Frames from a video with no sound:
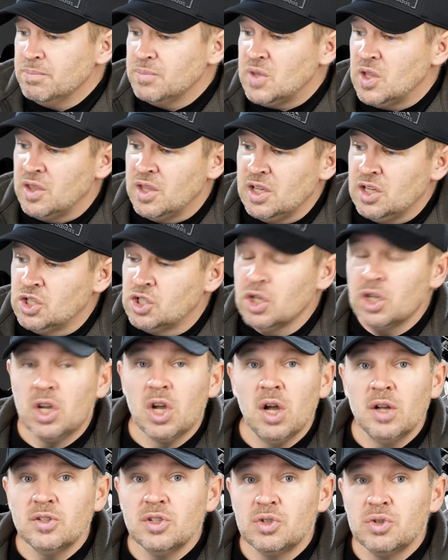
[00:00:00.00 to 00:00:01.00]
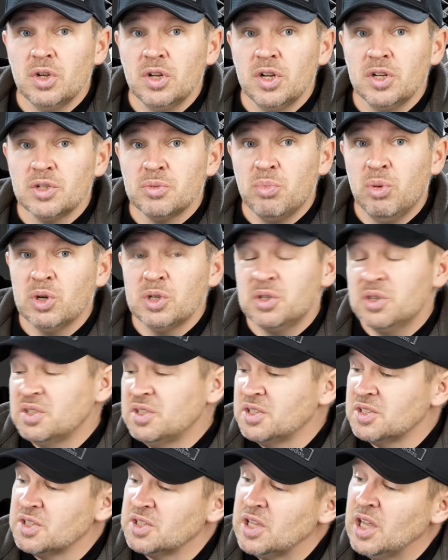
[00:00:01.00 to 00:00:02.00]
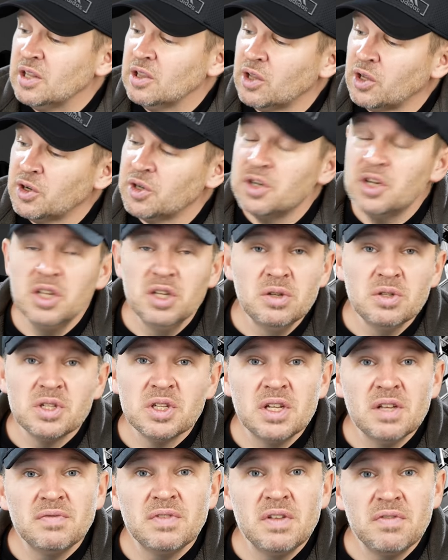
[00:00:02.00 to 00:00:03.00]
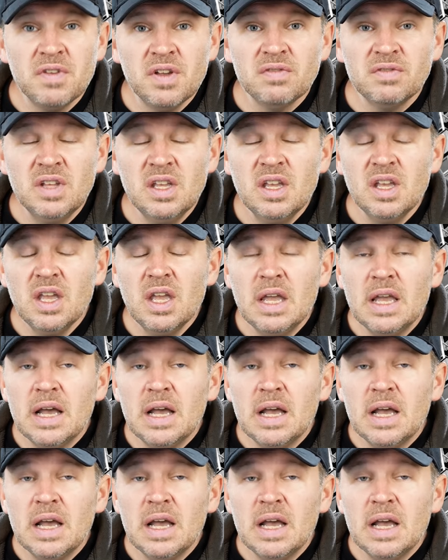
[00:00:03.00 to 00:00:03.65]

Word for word: Do you think he should concentrate on his portraits and, and learn to use a nifty 50?